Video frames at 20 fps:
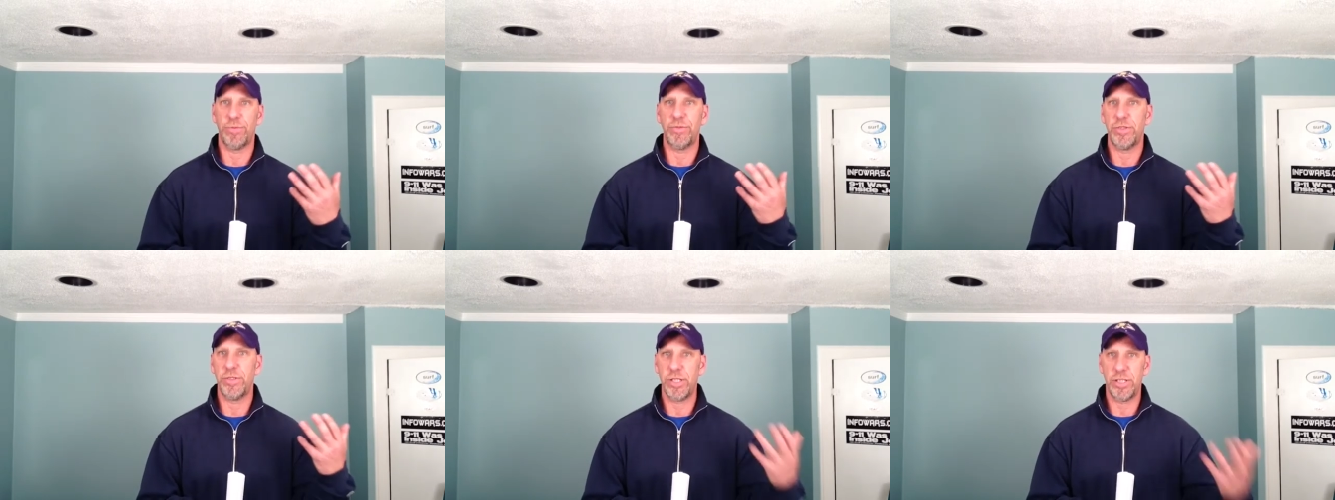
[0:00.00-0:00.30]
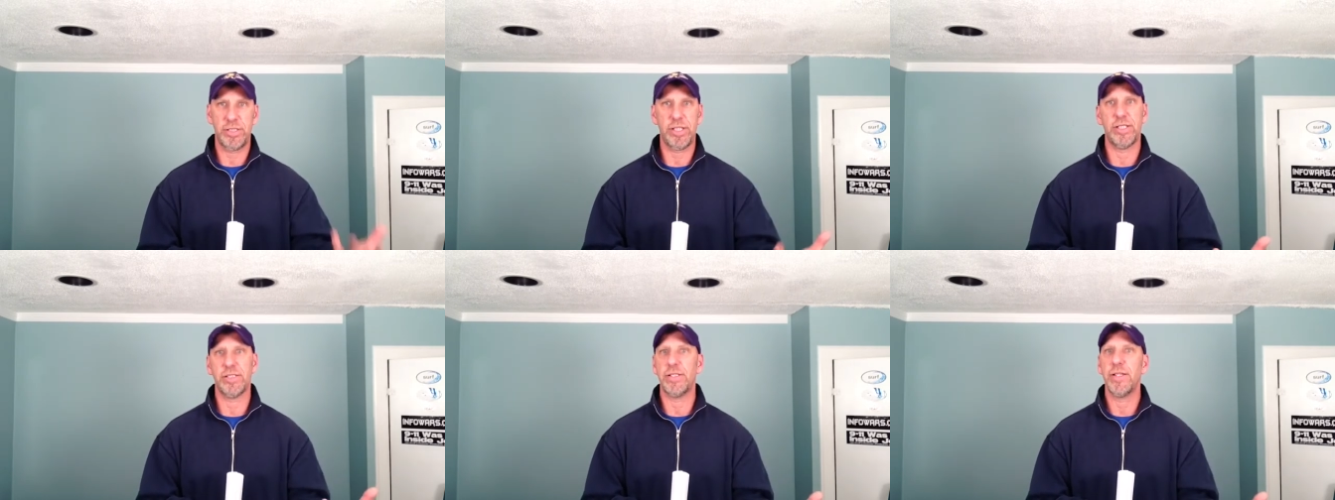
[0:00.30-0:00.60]

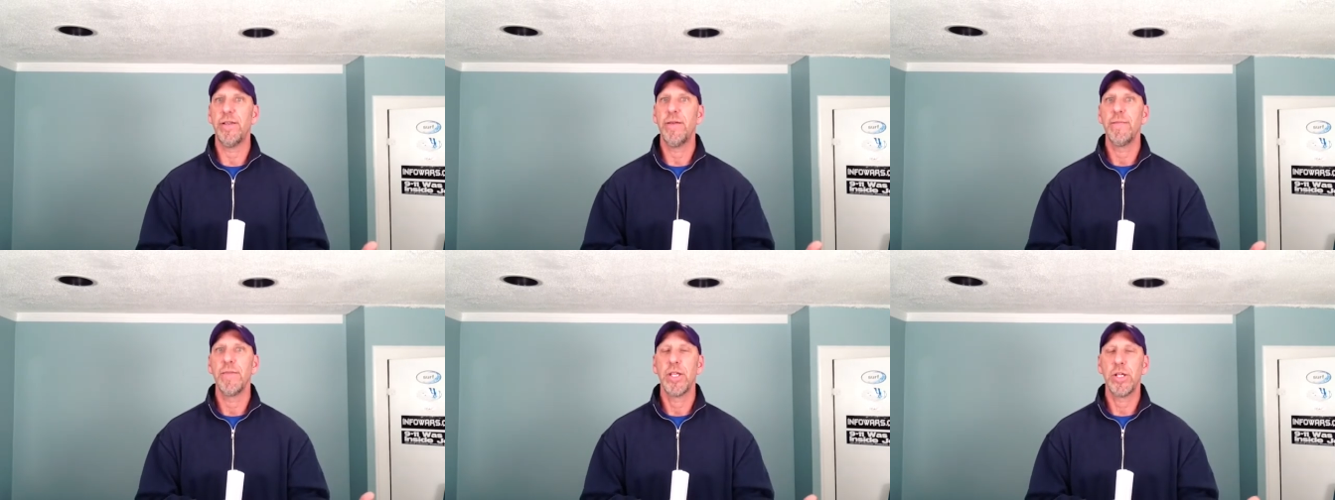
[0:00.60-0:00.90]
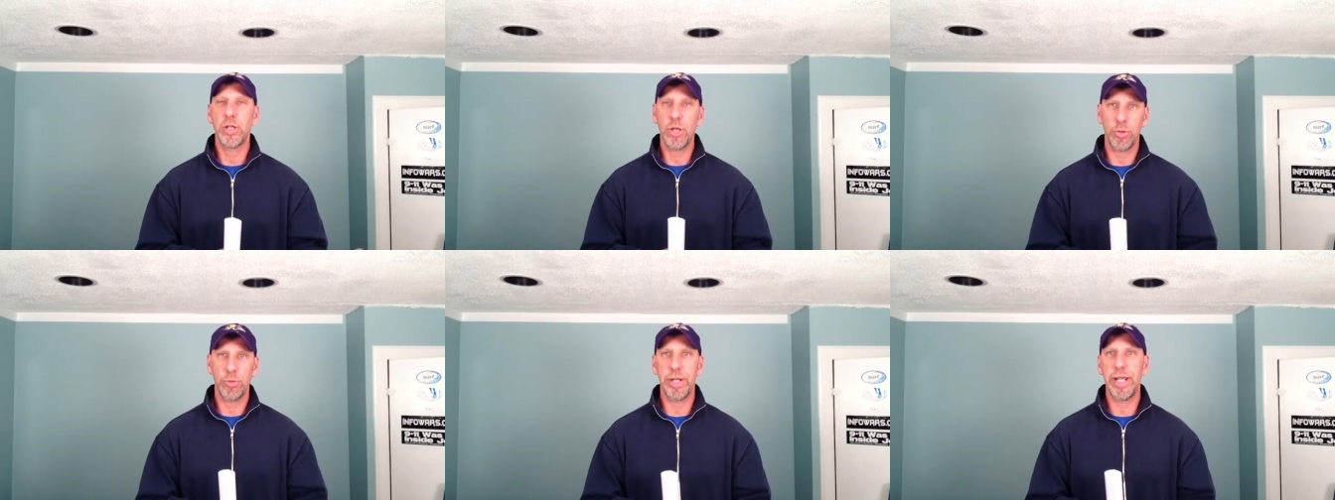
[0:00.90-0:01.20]
just his
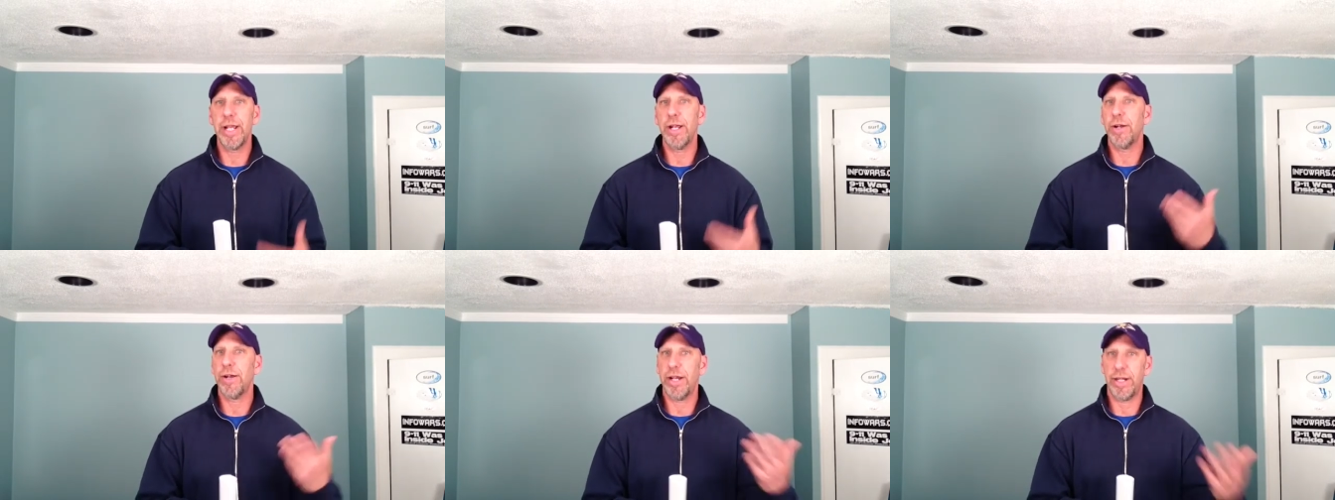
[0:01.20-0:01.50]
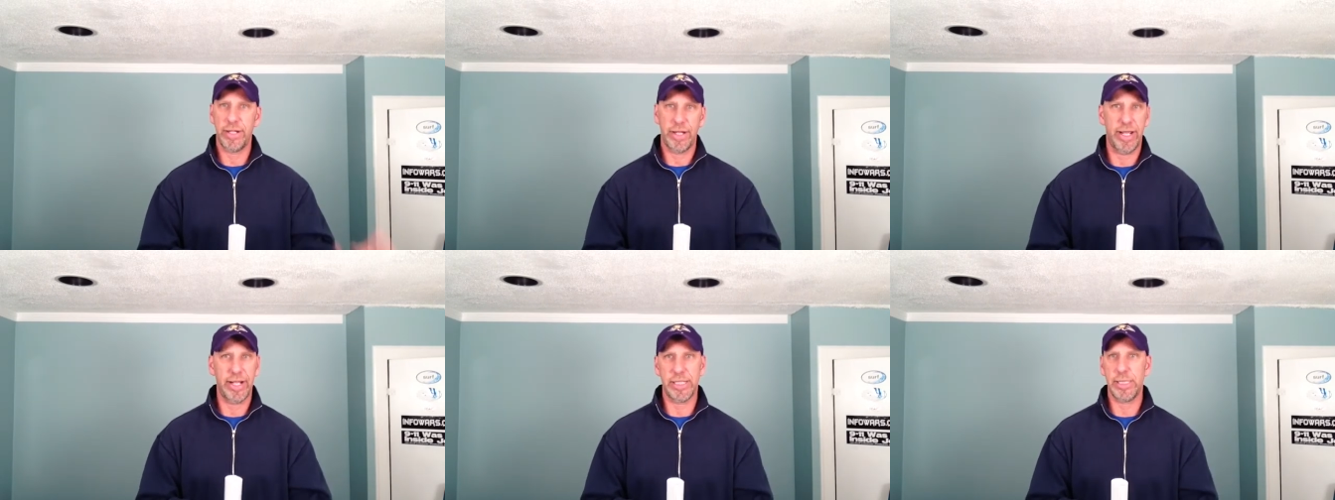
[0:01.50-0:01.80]
career
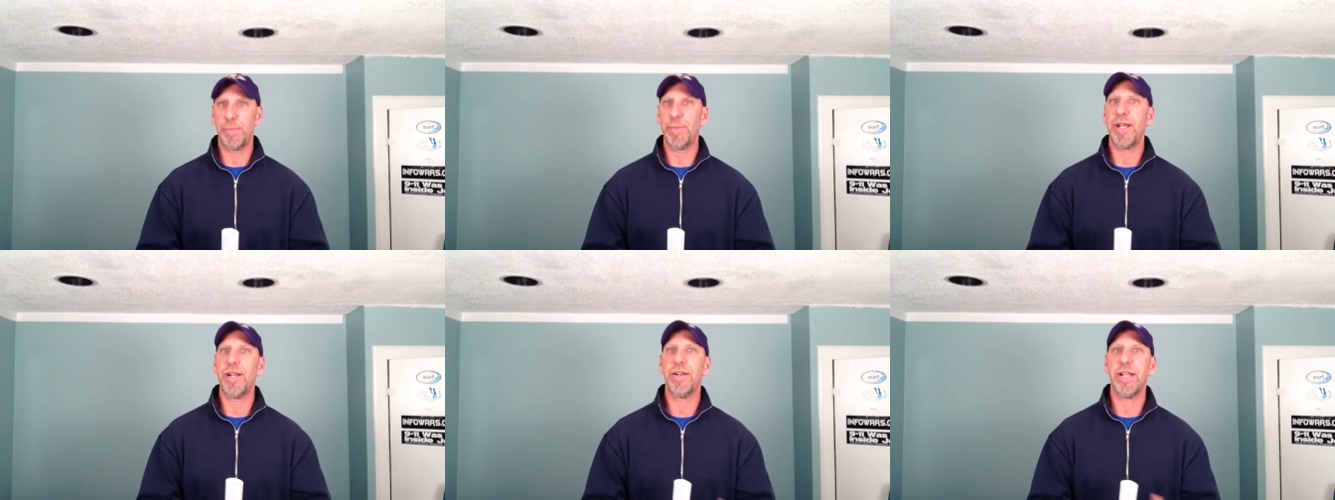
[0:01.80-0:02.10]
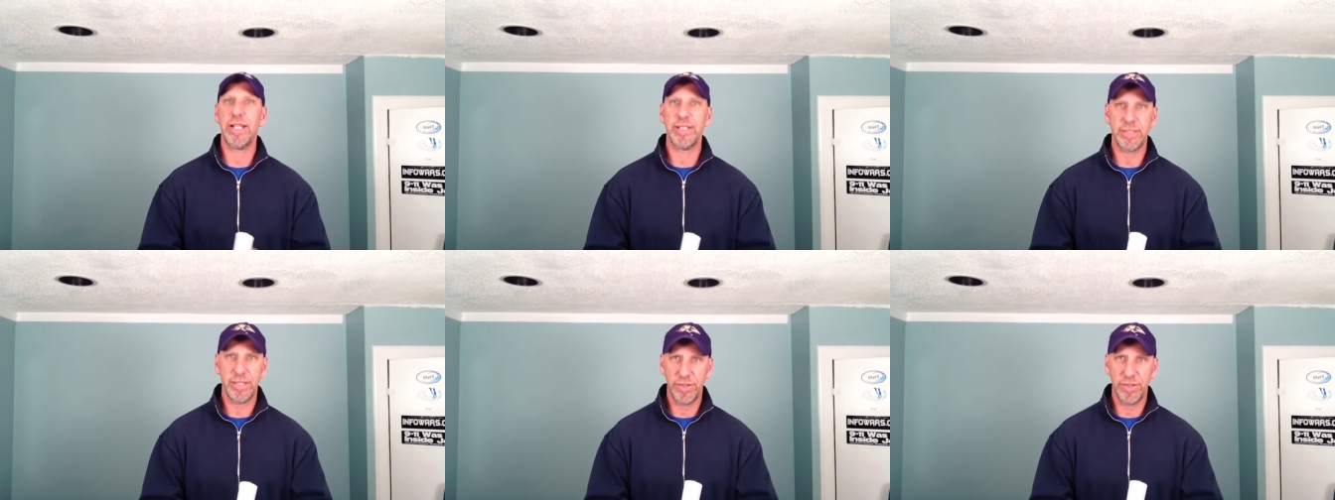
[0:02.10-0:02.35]
and experience